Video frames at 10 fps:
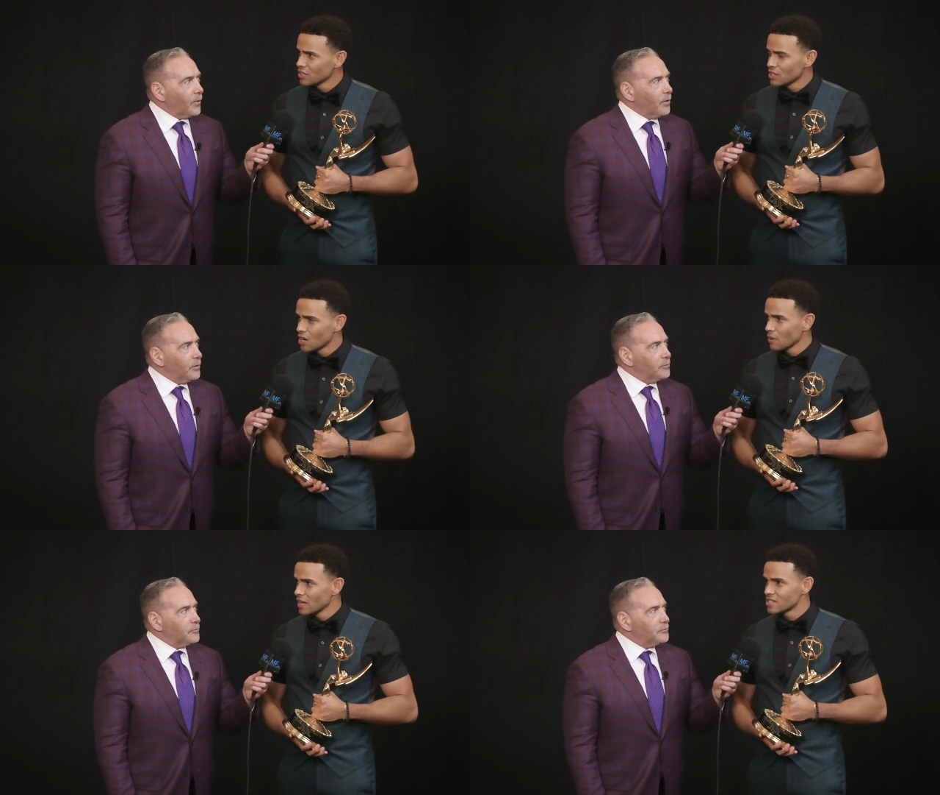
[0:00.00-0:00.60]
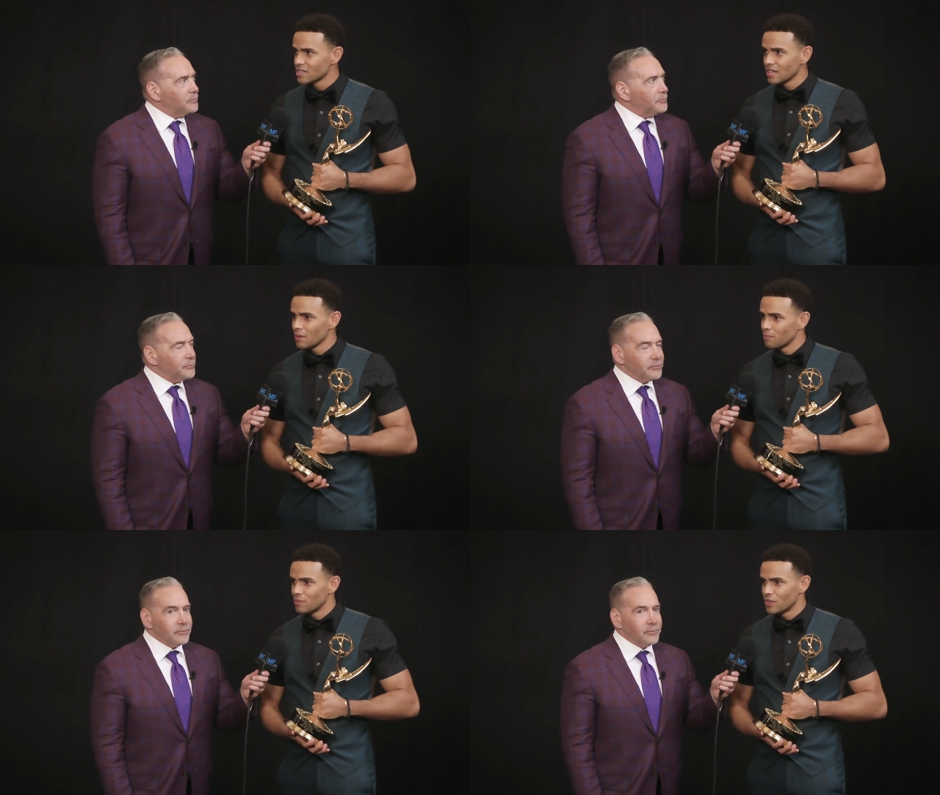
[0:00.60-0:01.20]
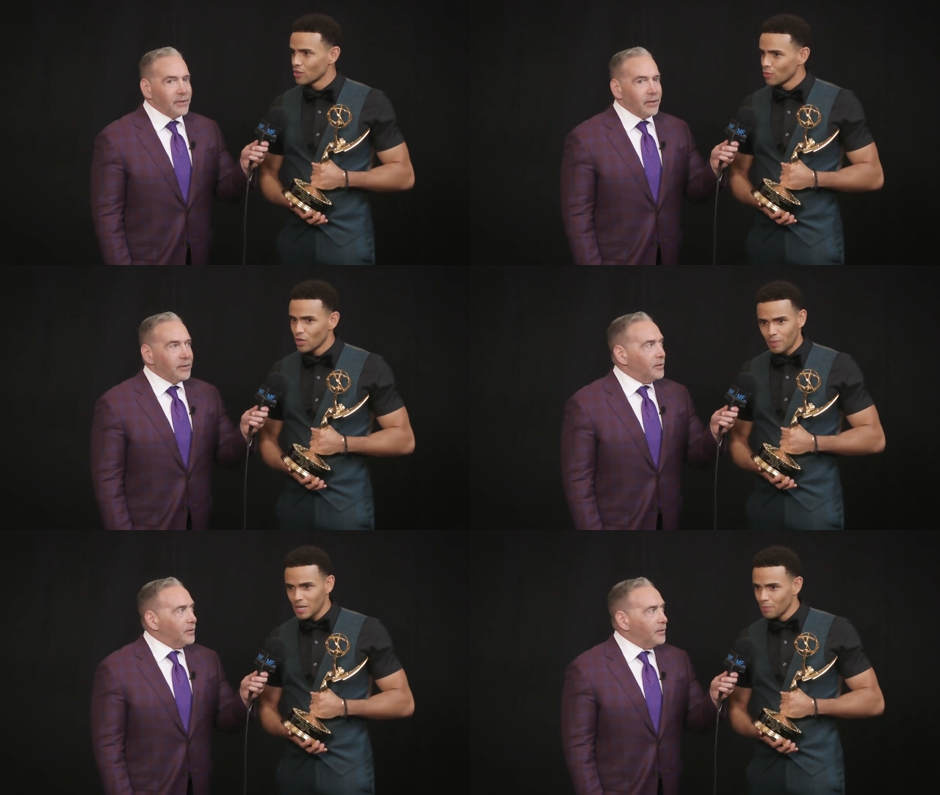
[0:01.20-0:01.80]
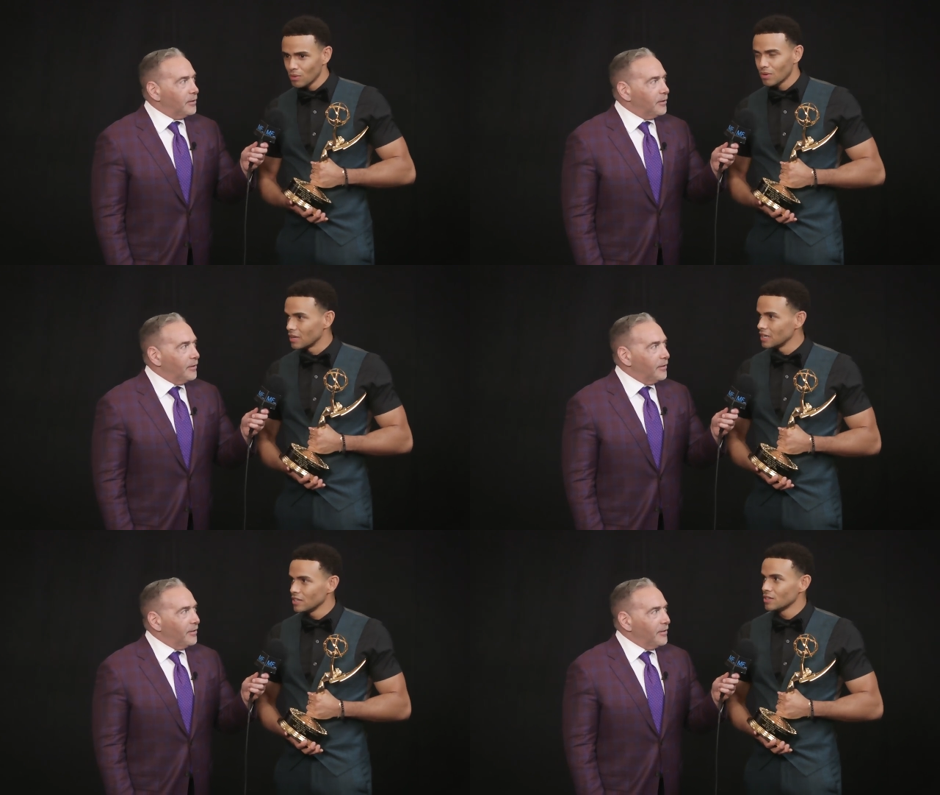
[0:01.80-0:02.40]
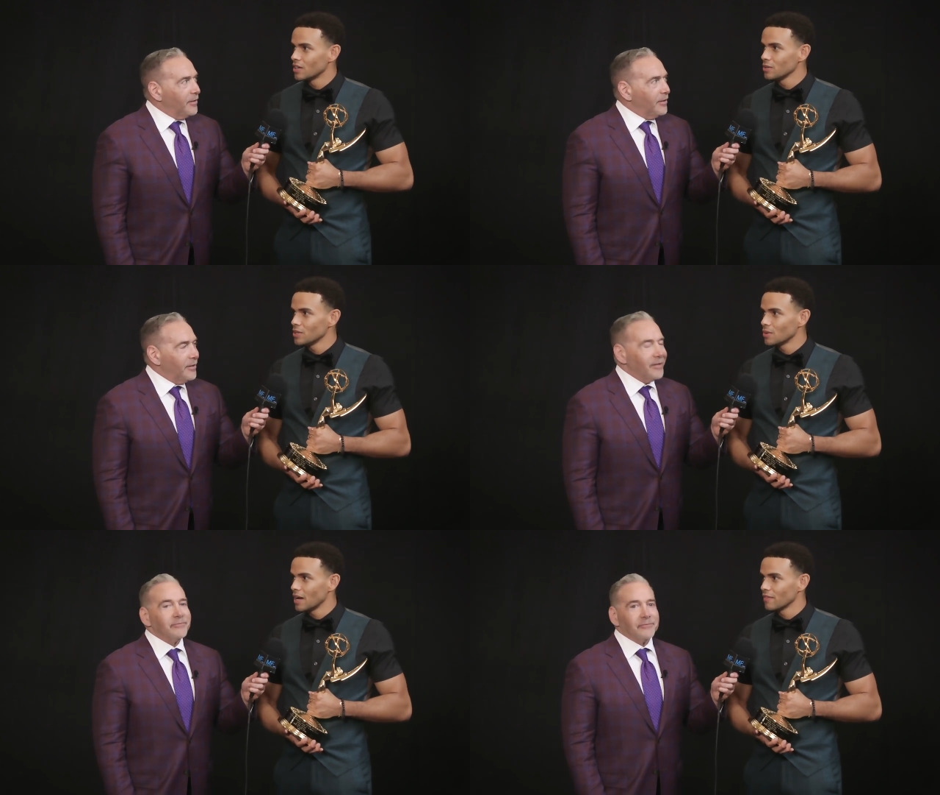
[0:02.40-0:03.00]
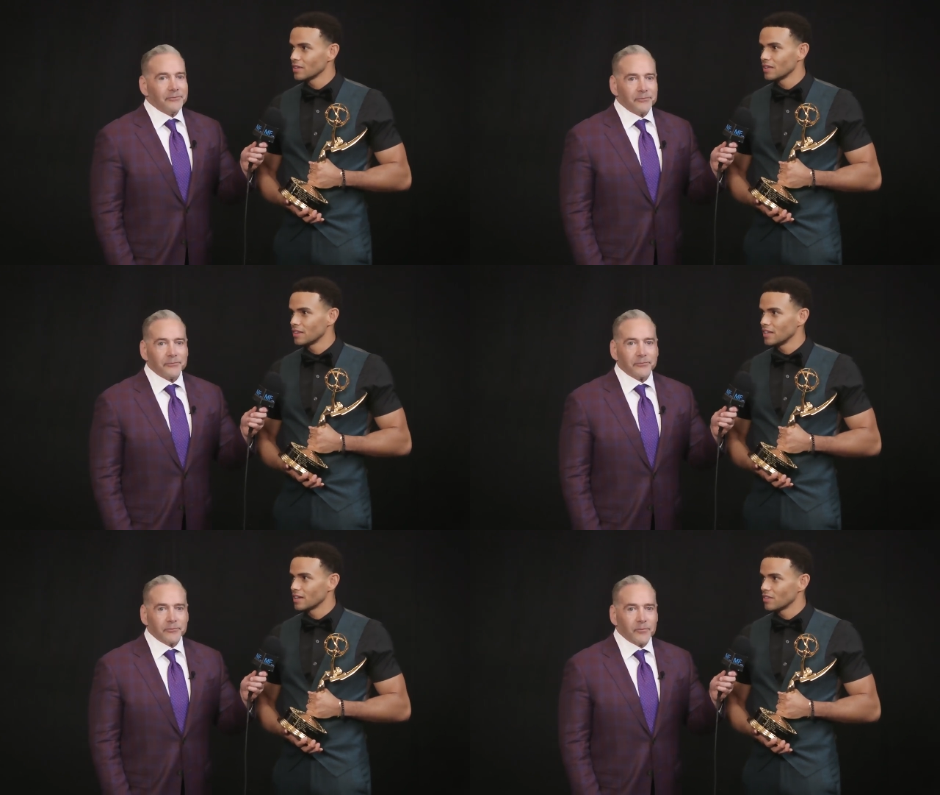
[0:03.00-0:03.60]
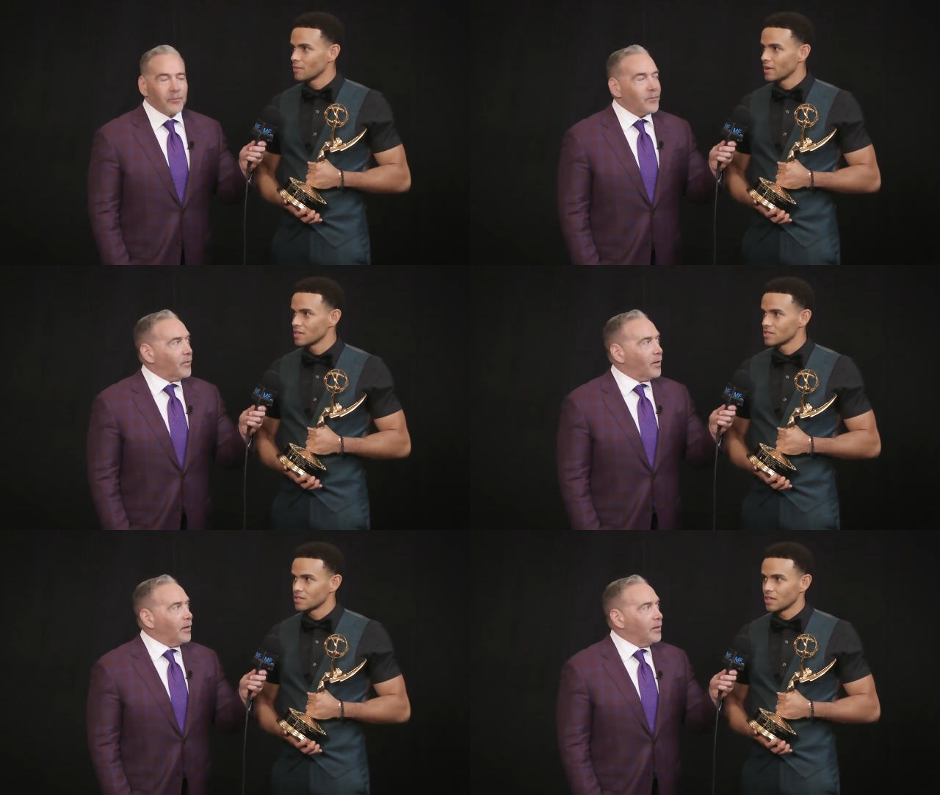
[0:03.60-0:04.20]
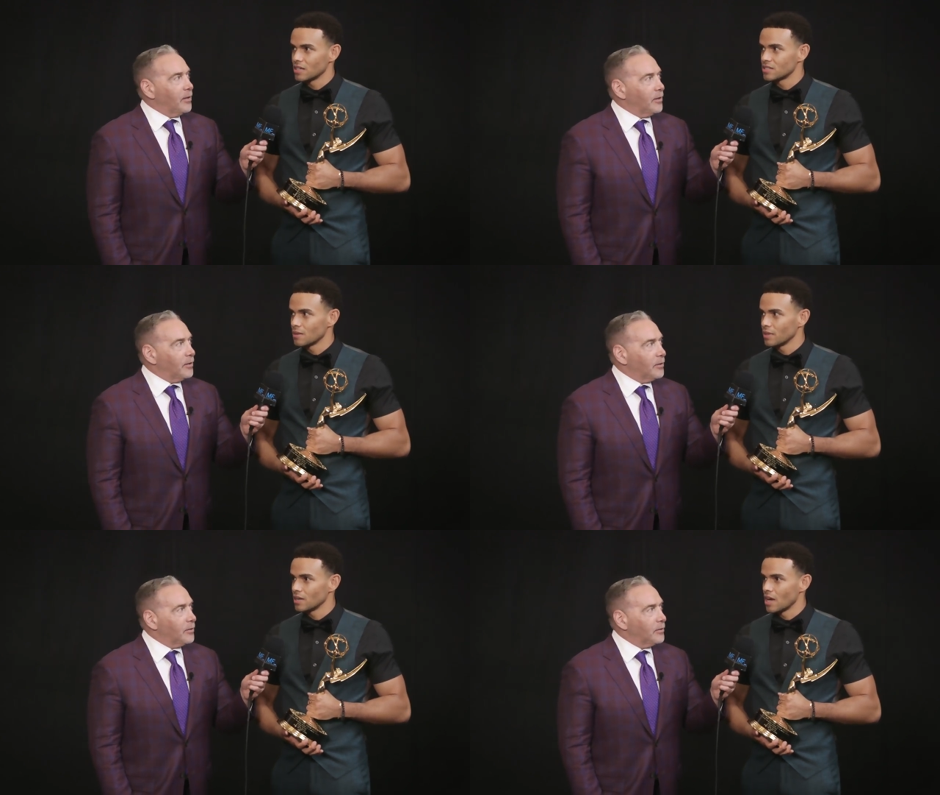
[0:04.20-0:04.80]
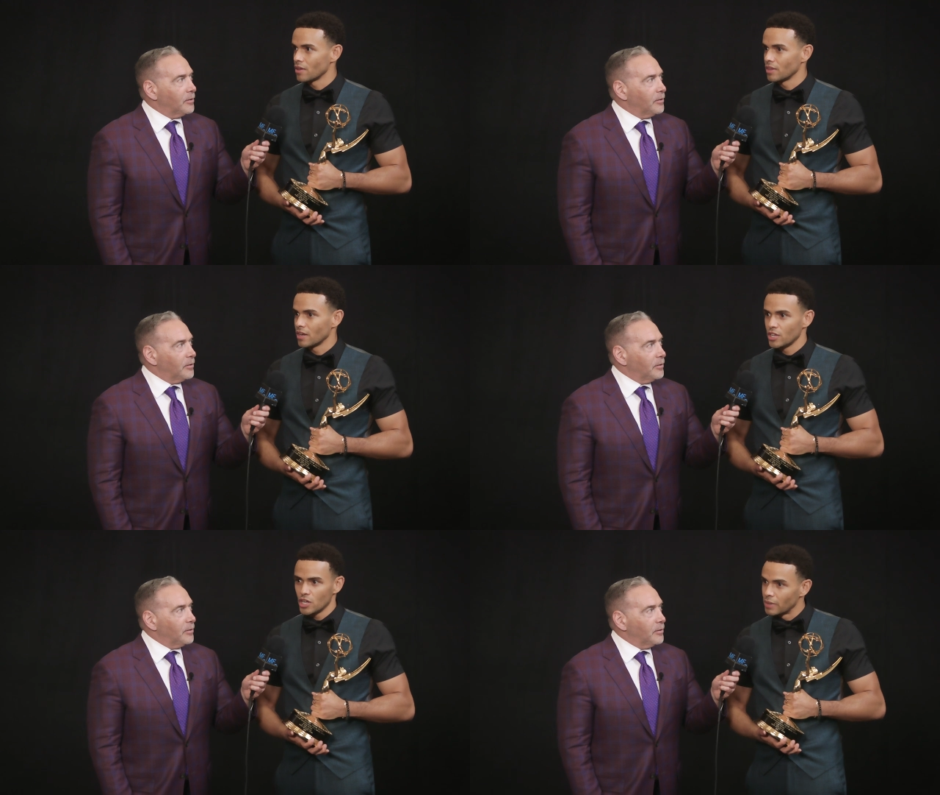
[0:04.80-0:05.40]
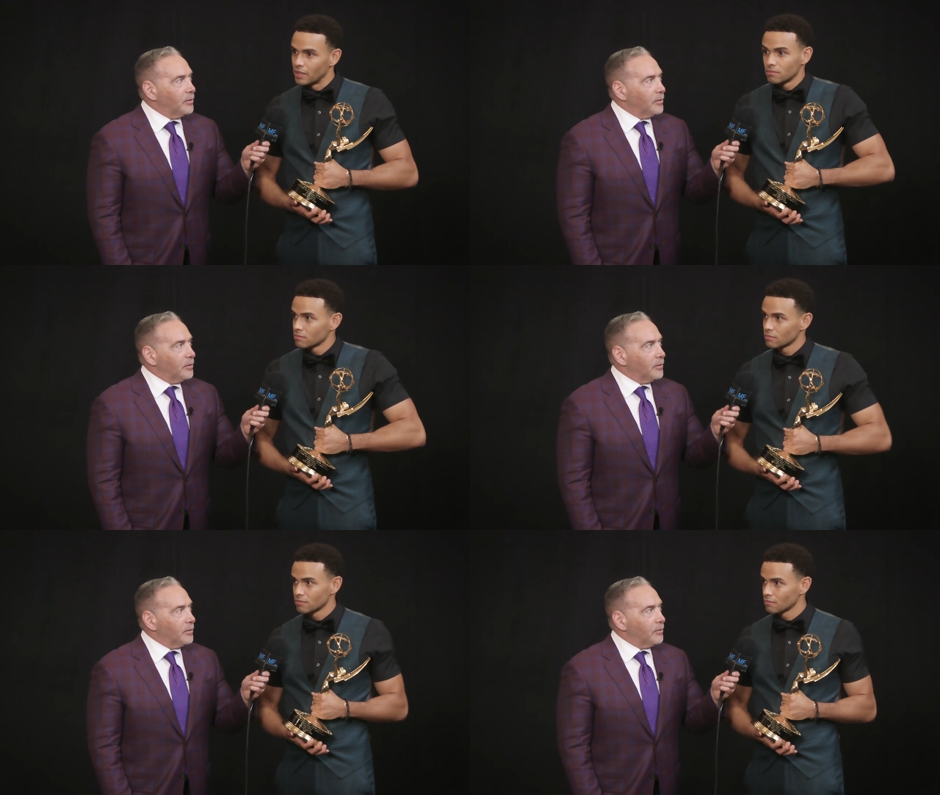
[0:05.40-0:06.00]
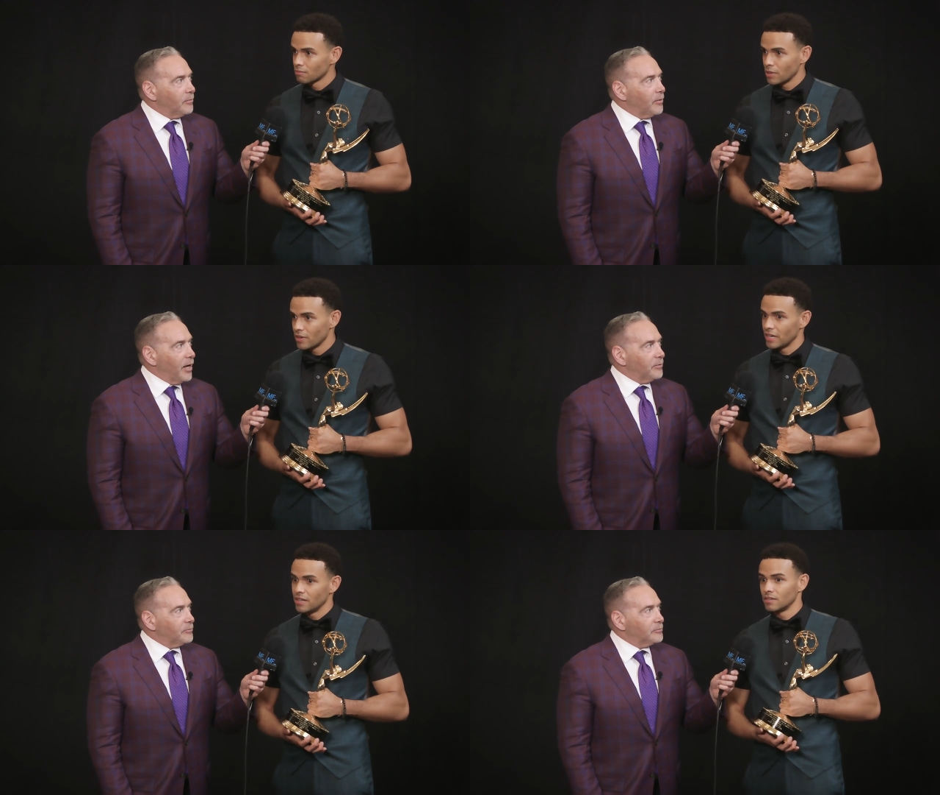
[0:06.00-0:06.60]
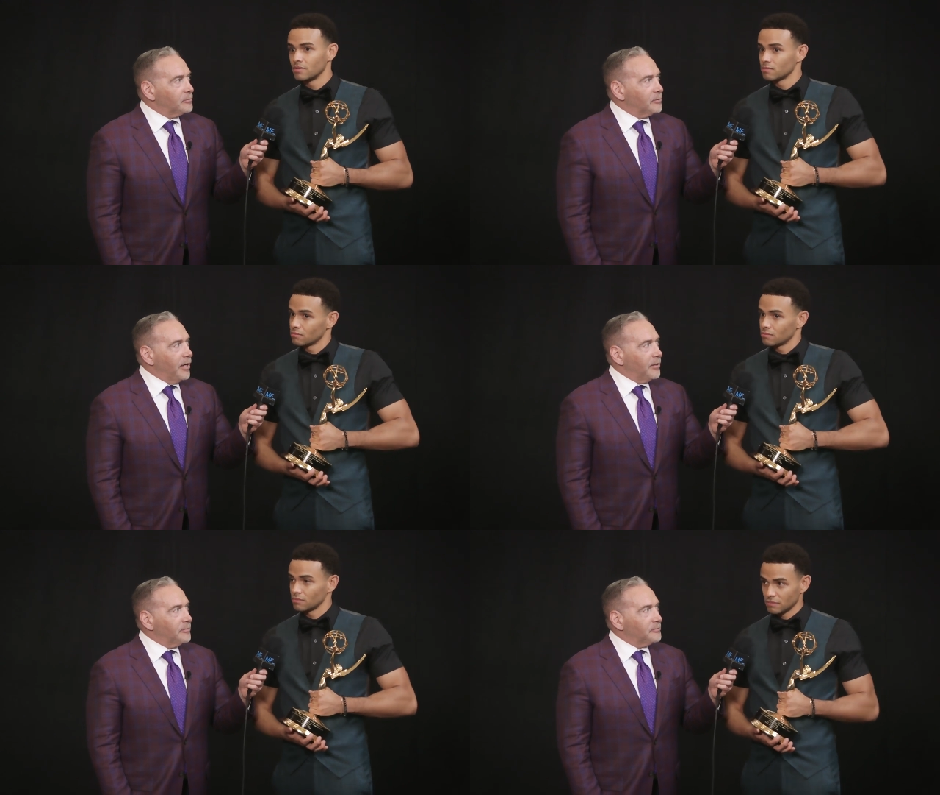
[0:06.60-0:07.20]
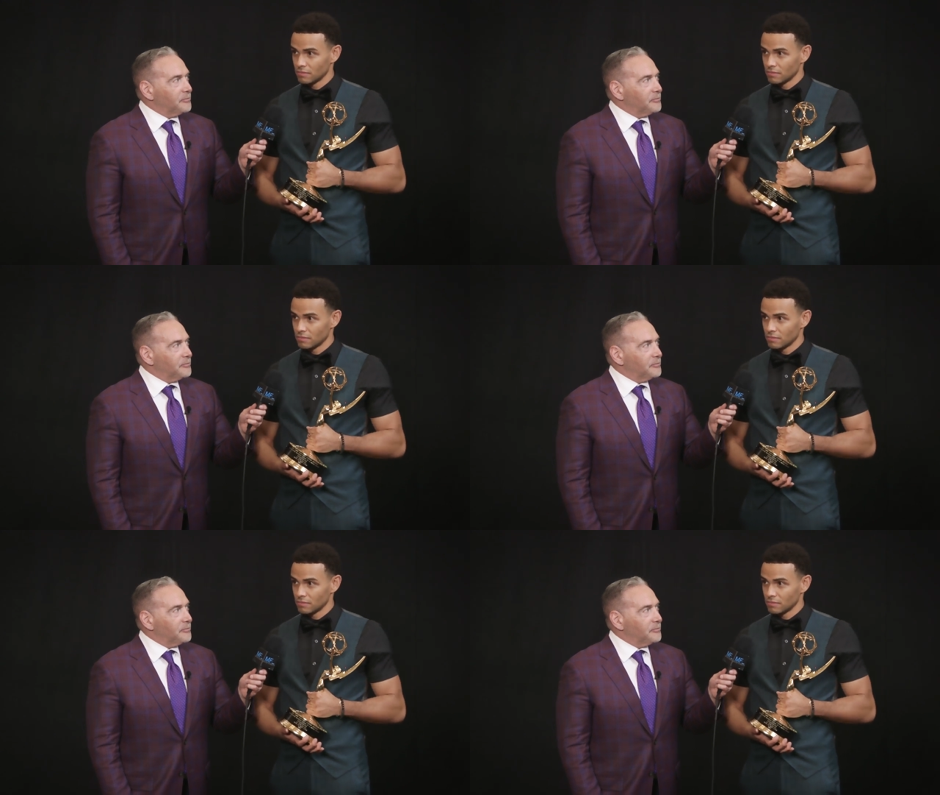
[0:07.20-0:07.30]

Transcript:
Speaker 1: you know it's it, they're real people. You know, you don't have to think of them as something other than a human. Period. Right. right.